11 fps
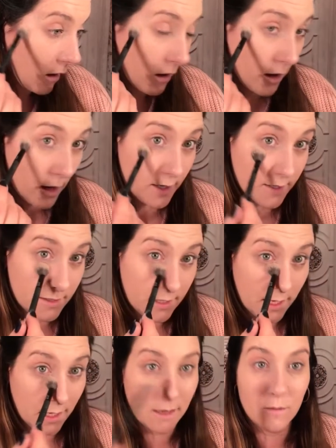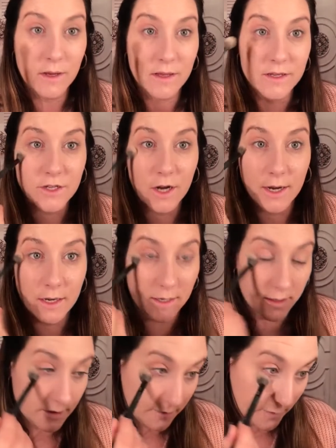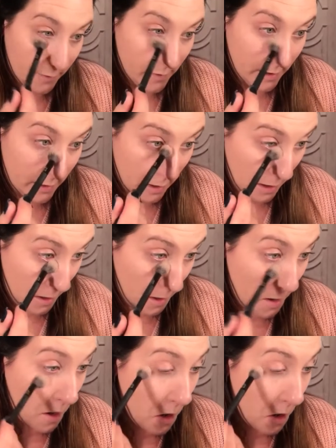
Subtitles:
it is taking away the shininess from right there.